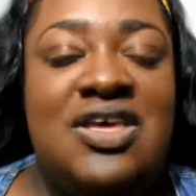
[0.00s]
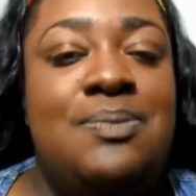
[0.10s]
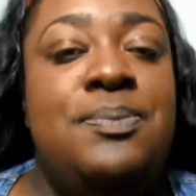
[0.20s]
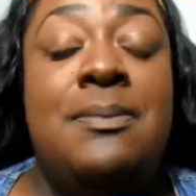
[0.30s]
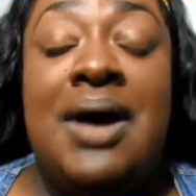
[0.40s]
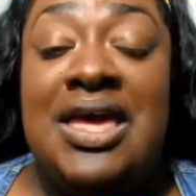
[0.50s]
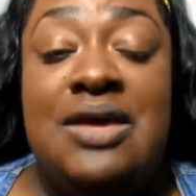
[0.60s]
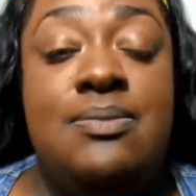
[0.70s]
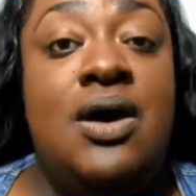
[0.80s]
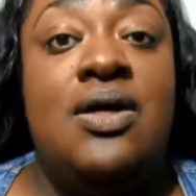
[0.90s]
put my
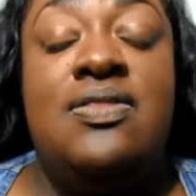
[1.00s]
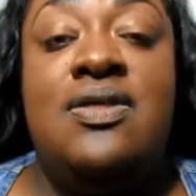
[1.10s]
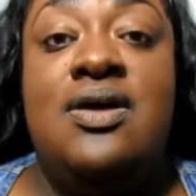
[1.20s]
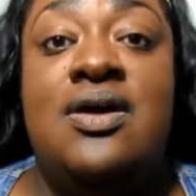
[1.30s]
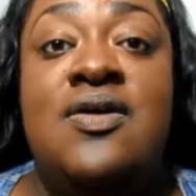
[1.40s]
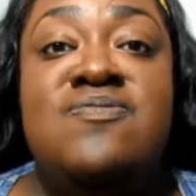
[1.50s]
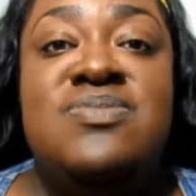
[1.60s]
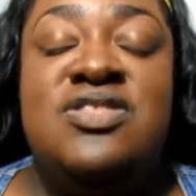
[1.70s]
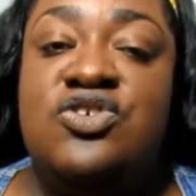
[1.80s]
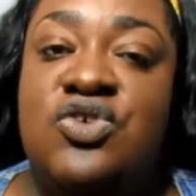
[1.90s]
email in the
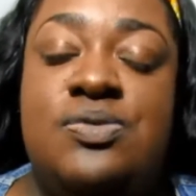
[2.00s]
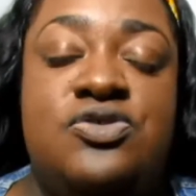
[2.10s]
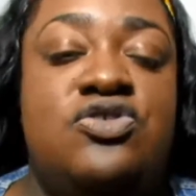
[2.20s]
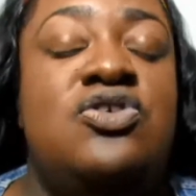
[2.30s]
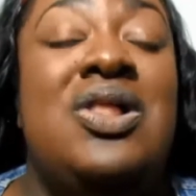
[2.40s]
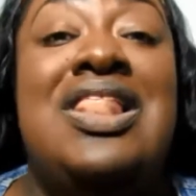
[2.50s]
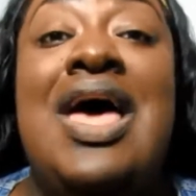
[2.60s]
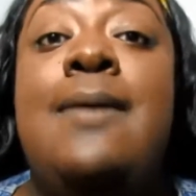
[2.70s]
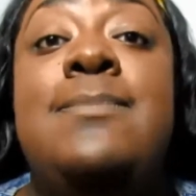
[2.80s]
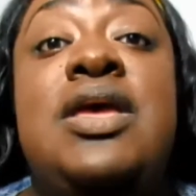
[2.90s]
description, so
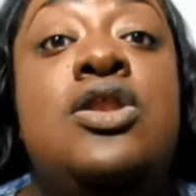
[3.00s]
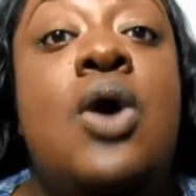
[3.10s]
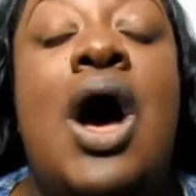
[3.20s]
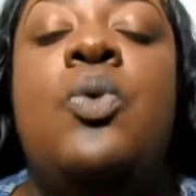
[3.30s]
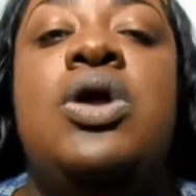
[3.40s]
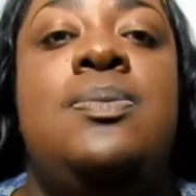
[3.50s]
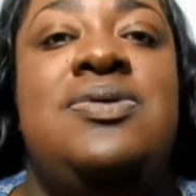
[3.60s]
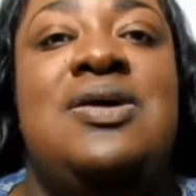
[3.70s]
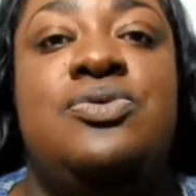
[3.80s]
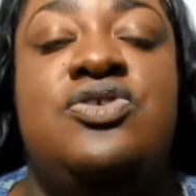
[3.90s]
let me know. I want to
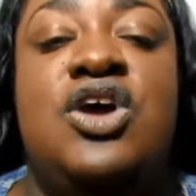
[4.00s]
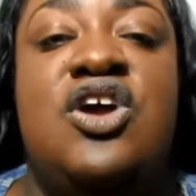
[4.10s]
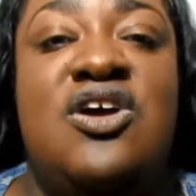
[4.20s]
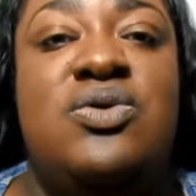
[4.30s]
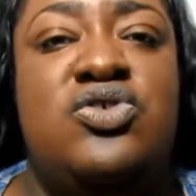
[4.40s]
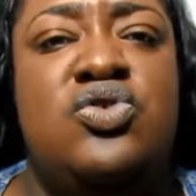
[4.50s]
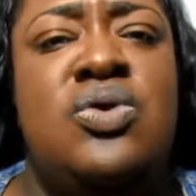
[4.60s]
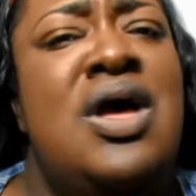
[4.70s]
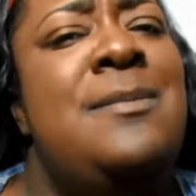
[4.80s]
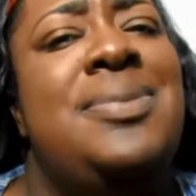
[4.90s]
be able to encourage you,
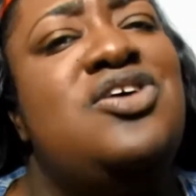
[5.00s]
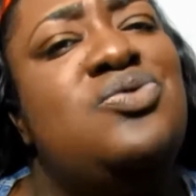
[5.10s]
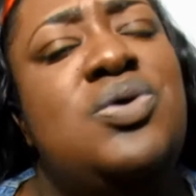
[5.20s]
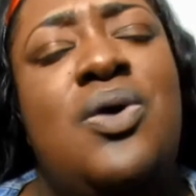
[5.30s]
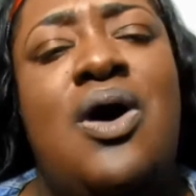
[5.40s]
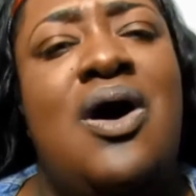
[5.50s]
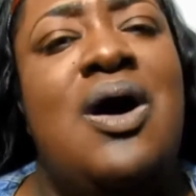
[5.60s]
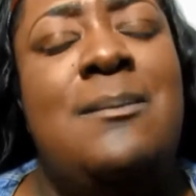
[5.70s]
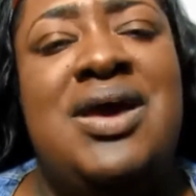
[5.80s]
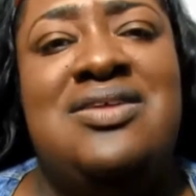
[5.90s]
because we were
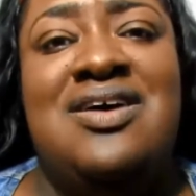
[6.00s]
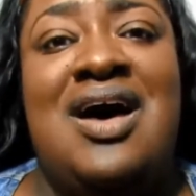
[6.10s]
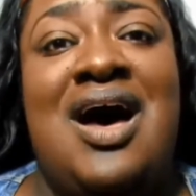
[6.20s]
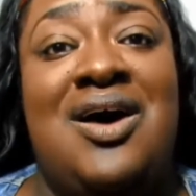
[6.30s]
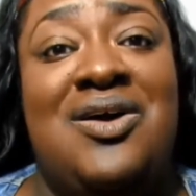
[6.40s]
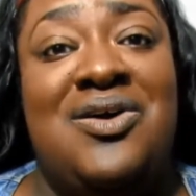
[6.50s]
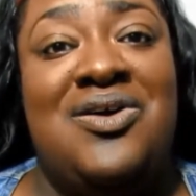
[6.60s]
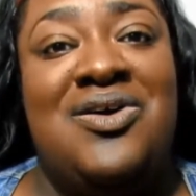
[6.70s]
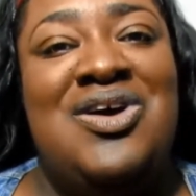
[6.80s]
all made to conquer.